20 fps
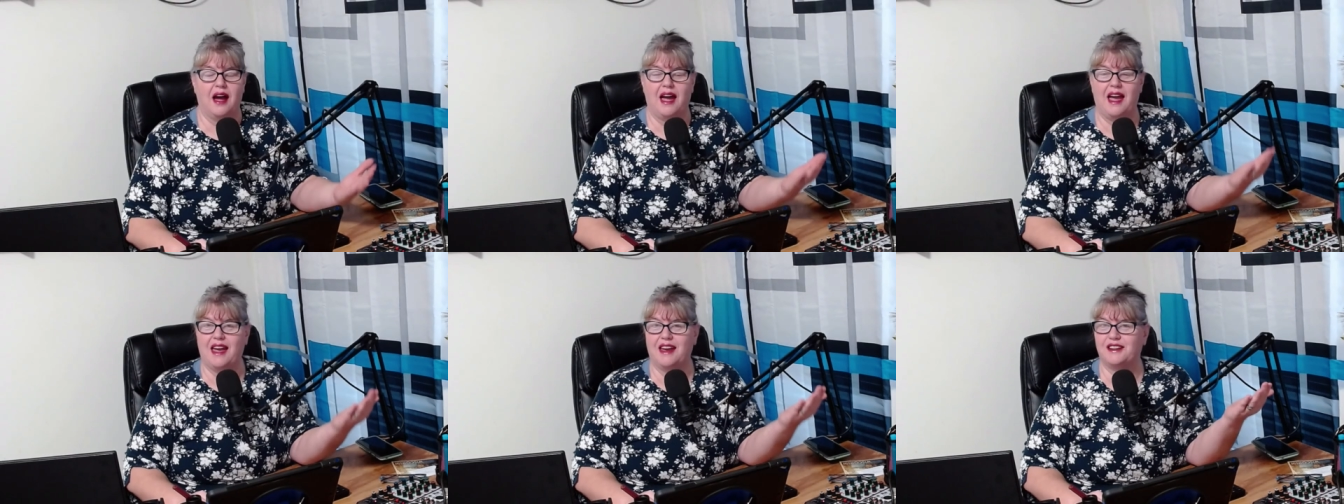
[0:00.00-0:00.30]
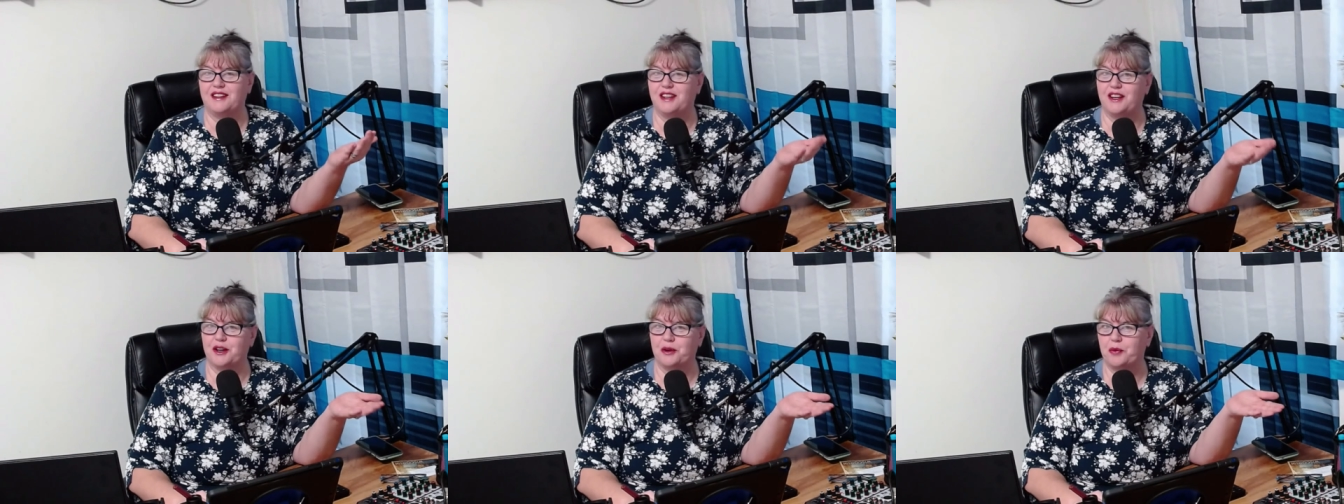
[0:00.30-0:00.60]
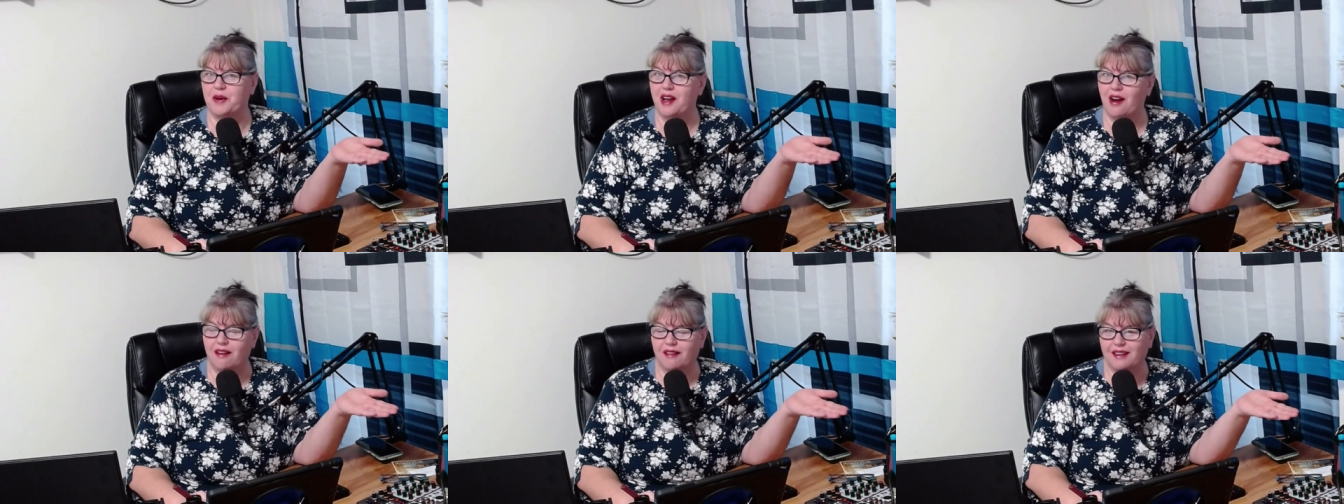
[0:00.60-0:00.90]
And here
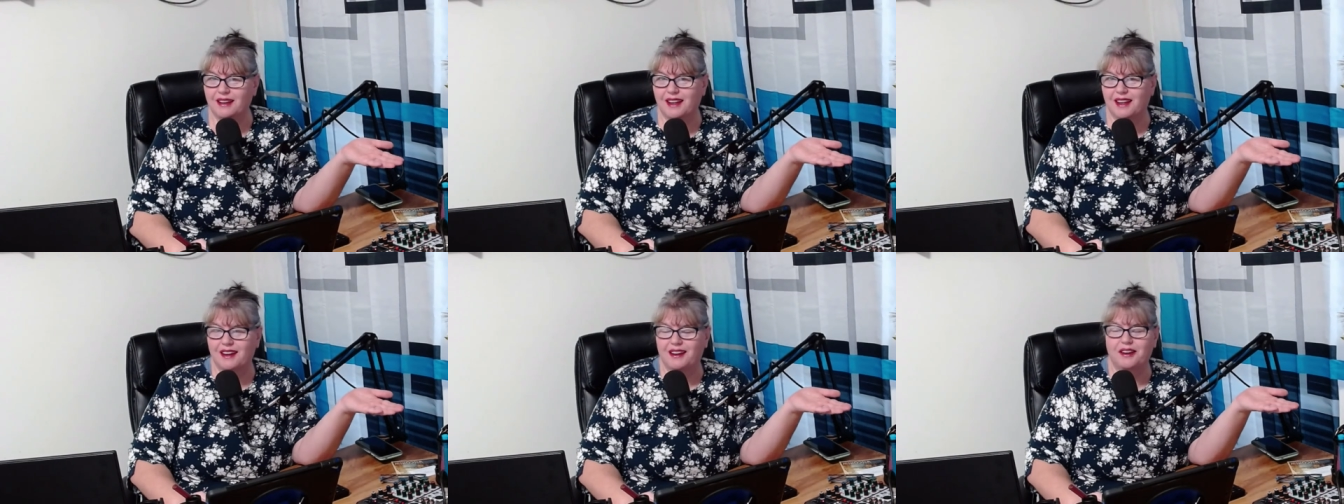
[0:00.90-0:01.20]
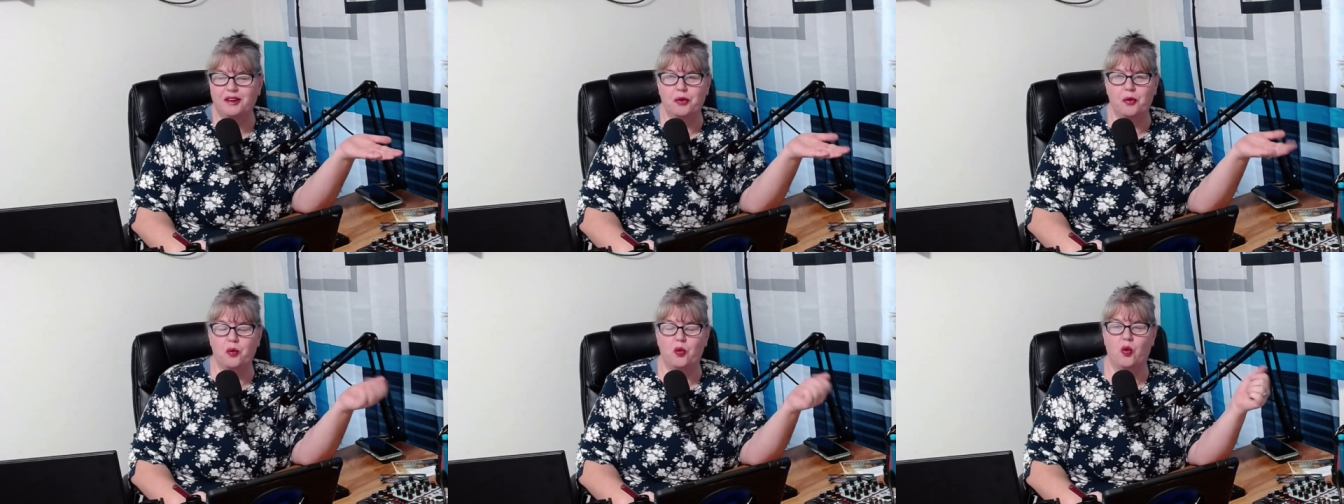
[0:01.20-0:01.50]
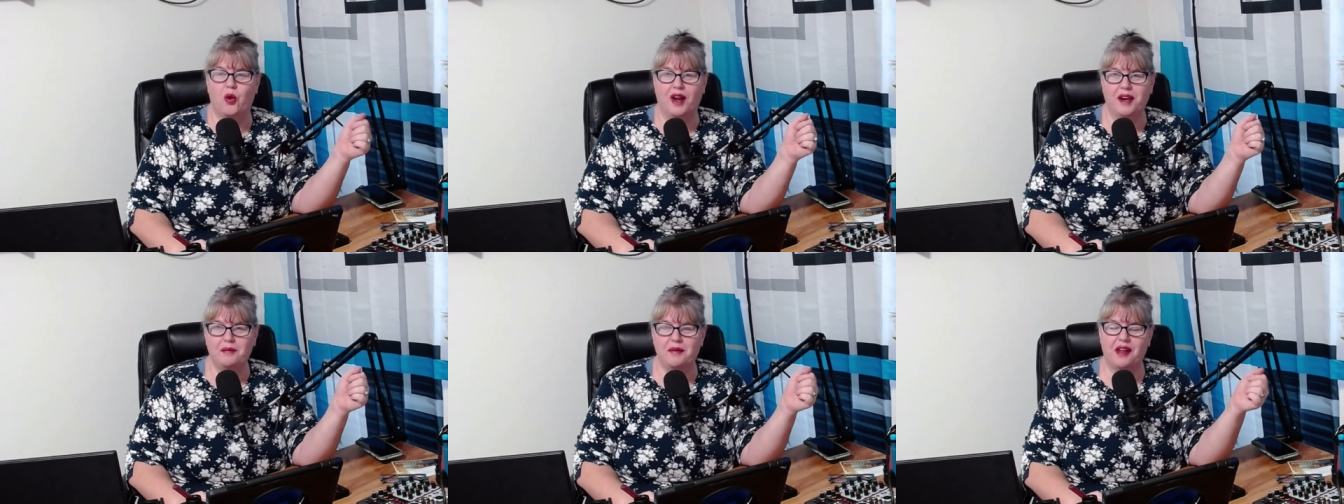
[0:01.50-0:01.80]
we are again,
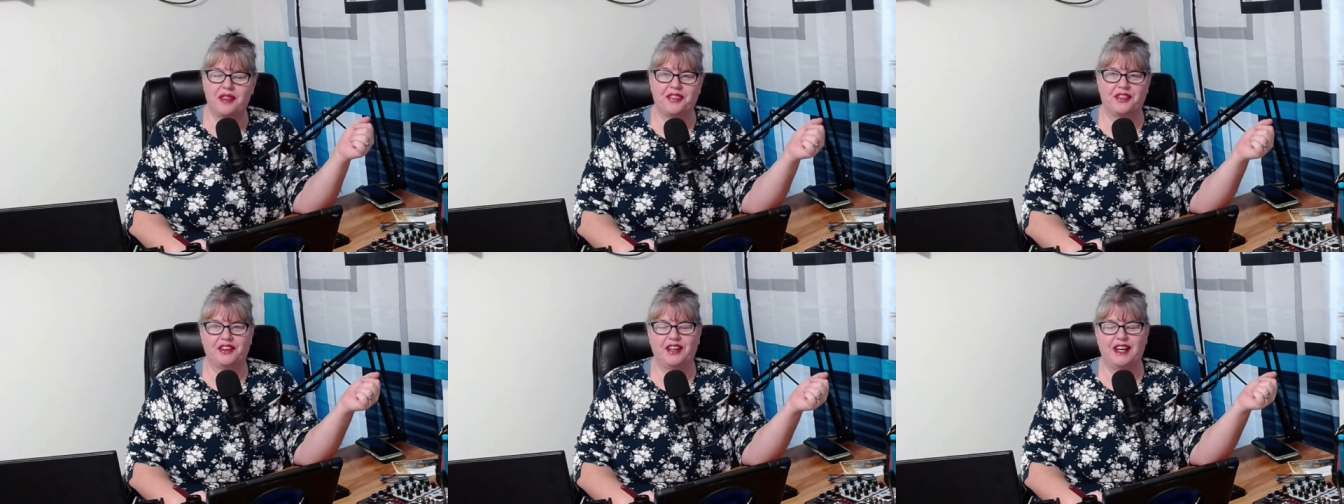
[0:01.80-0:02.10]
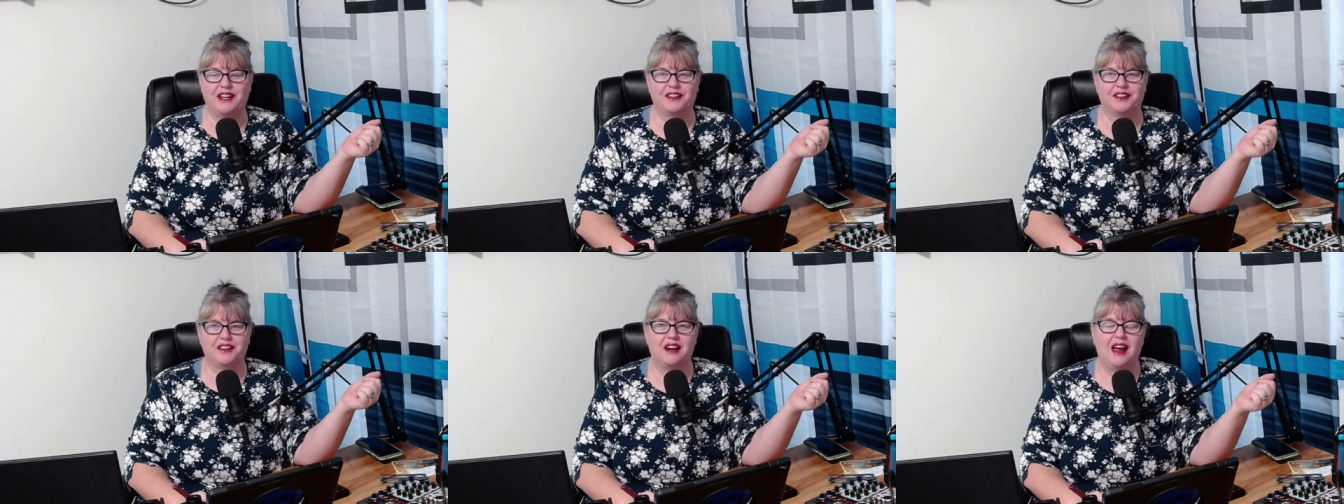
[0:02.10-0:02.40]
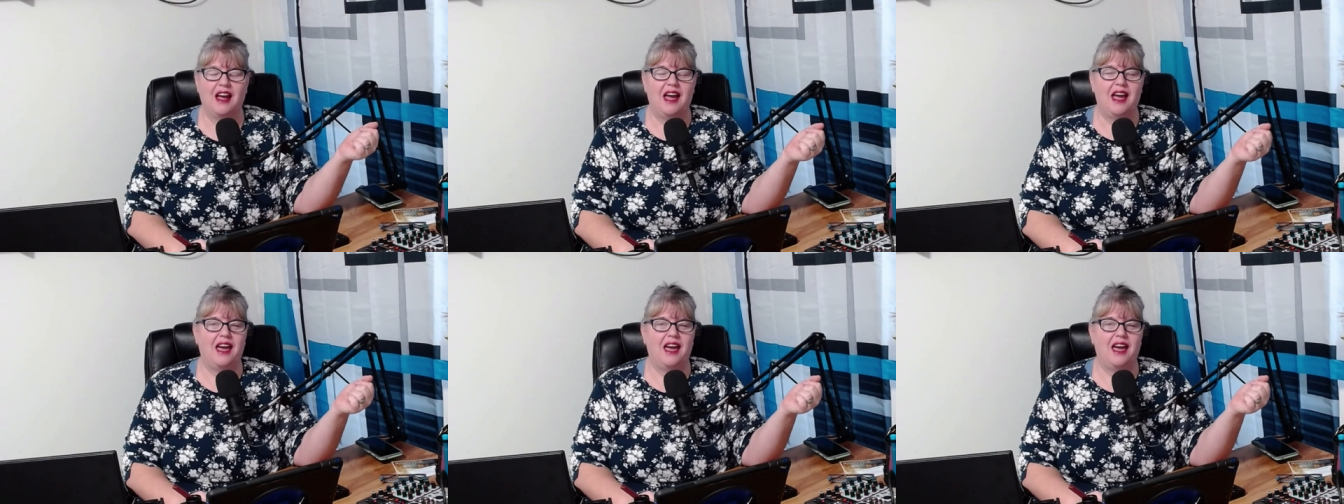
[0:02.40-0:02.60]
one month later,